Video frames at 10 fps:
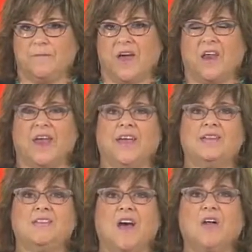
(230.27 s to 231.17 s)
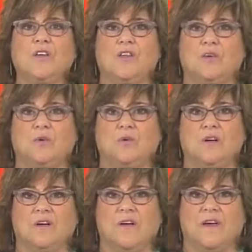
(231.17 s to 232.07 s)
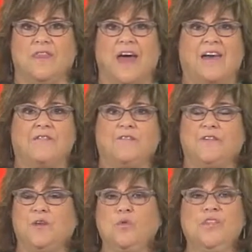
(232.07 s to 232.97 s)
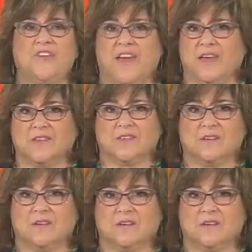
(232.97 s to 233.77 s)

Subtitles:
And I can tell you that few things